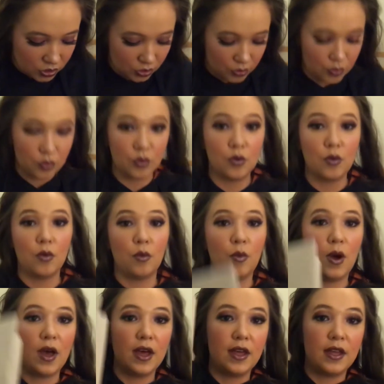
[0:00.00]
to
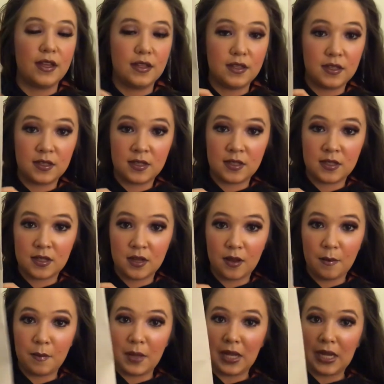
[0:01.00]
was
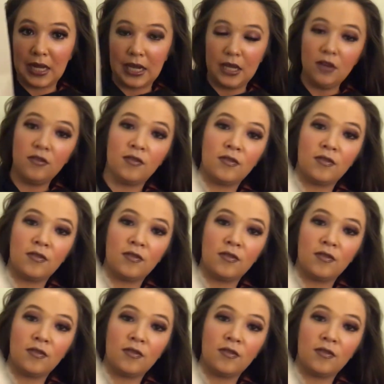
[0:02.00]
Debrief.